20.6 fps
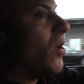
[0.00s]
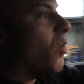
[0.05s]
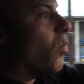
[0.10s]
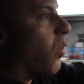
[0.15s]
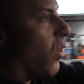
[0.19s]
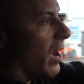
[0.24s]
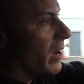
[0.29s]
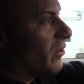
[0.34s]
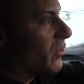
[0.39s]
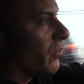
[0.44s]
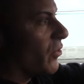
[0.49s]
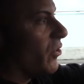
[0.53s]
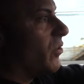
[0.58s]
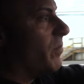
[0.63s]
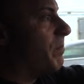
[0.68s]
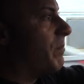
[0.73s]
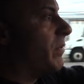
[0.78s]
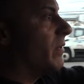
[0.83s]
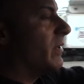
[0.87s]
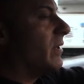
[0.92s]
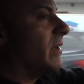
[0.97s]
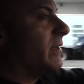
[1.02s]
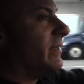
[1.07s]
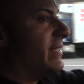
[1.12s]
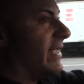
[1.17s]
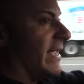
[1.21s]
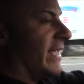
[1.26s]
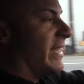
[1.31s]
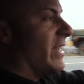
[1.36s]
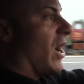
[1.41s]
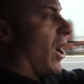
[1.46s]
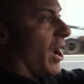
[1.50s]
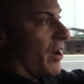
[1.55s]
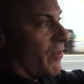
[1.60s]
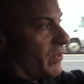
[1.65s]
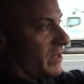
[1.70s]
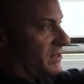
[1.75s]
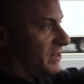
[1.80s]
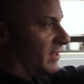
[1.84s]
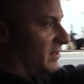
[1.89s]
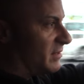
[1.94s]
One group did
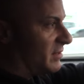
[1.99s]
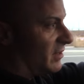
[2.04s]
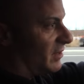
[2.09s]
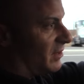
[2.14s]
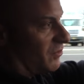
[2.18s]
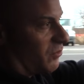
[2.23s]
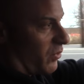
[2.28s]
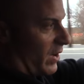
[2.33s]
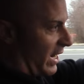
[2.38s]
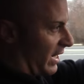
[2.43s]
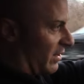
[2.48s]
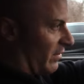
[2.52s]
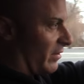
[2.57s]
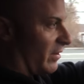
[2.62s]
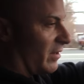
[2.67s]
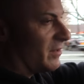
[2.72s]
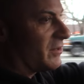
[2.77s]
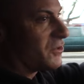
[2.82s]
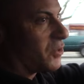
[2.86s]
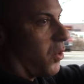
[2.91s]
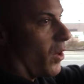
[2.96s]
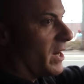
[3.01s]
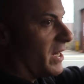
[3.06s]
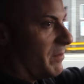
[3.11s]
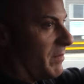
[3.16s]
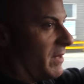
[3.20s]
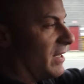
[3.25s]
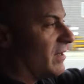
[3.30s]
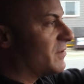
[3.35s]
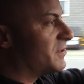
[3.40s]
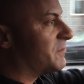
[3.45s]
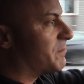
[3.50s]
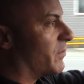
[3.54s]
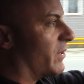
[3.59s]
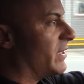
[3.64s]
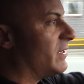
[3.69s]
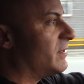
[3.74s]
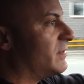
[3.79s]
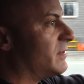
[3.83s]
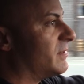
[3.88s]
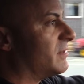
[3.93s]
unresisted, regular 20 meter
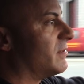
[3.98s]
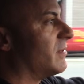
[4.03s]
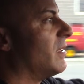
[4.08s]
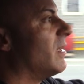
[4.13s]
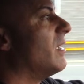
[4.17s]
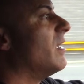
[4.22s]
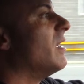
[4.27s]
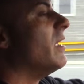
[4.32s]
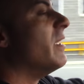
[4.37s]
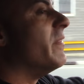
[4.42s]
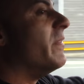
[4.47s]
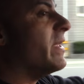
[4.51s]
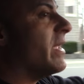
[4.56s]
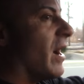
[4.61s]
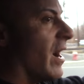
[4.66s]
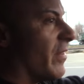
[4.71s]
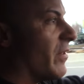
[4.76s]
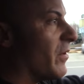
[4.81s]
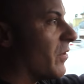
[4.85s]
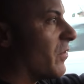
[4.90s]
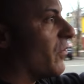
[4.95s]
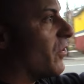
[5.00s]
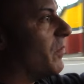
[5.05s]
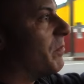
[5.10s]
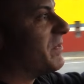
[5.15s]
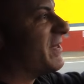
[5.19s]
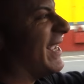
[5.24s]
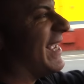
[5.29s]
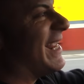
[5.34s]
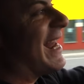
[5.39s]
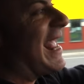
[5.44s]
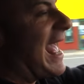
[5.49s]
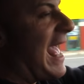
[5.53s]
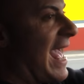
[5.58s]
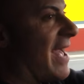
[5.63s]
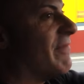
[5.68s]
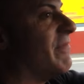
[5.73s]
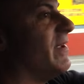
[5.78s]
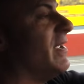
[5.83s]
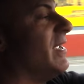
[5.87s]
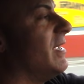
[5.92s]
sprints. The other group did
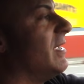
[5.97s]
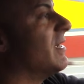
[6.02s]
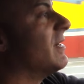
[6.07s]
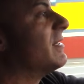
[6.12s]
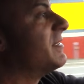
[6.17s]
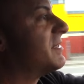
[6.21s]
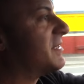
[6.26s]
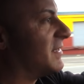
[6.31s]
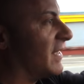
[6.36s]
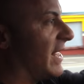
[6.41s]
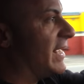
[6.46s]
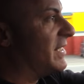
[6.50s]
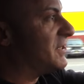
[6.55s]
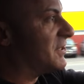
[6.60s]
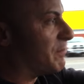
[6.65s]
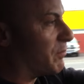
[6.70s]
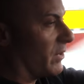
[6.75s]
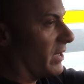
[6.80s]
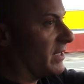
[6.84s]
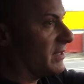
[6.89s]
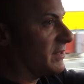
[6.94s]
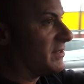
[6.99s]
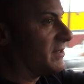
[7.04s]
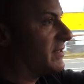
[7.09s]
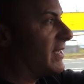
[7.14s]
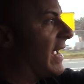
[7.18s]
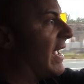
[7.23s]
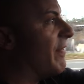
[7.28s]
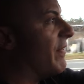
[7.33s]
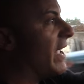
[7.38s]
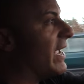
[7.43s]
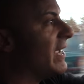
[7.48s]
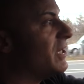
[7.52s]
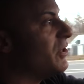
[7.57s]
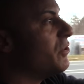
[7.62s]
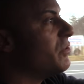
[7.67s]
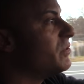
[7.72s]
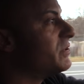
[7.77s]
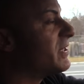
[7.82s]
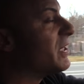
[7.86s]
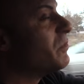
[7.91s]
heavy sled sprints, and they
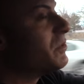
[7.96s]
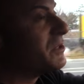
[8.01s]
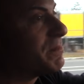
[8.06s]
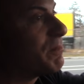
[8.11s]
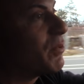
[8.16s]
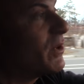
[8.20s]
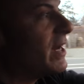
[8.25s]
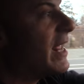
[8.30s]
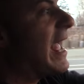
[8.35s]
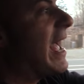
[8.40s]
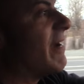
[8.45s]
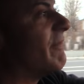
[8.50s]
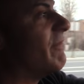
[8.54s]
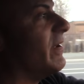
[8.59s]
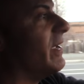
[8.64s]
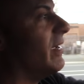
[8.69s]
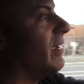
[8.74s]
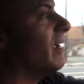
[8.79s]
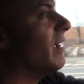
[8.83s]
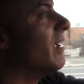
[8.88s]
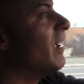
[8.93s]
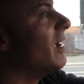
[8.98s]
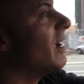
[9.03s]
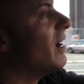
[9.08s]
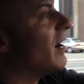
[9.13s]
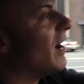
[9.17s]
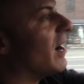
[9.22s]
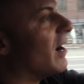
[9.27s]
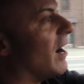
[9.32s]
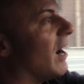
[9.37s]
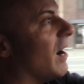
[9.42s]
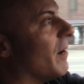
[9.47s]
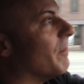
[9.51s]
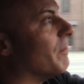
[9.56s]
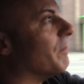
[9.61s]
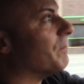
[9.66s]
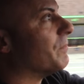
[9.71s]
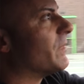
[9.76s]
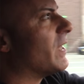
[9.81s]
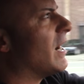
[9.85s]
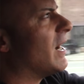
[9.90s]
used, it was pretty heavy.
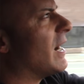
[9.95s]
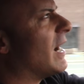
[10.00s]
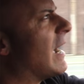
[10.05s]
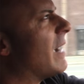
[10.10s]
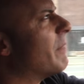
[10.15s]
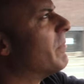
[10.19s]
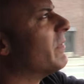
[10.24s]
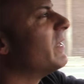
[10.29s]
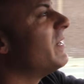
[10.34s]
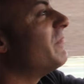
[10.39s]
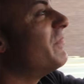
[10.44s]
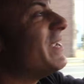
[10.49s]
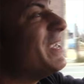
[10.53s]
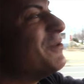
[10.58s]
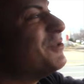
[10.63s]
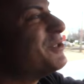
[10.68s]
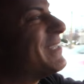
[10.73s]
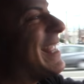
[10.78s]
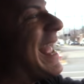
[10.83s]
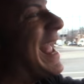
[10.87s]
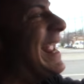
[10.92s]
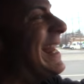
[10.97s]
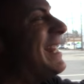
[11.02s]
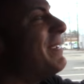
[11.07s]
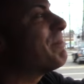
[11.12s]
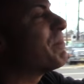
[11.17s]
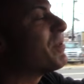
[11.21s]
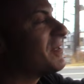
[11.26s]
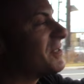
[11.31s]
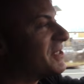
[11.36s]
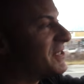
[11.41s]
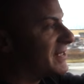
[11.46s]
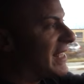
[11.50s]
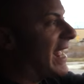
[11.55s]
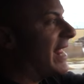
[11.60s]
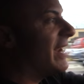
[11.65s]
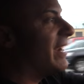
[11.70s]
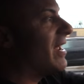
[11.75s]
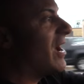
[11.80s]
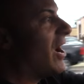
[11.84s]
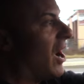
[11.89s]
I believe they used
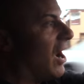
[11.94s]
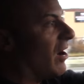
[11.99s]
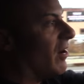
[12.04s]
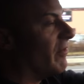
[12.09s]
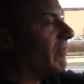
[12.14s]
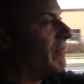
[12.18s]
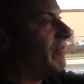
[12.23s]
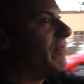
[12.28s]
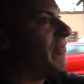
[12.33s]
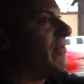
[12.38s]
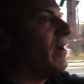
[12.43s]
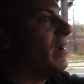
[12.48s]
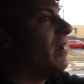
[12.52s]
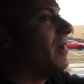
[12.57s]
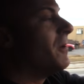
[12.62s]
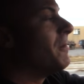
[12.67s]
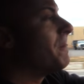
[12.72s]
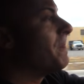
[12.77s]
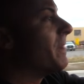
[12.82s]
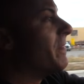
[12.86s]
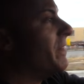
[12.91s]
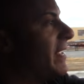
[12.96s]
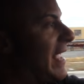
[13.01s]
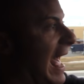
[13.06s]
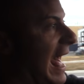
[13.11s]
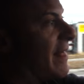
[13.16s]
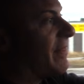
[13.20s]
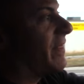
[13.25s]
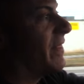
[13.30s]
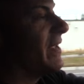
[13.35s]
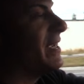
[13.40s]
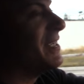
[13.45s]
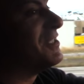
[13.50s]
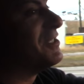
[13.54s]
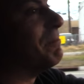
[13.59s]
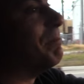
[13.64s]
80% of the athlete's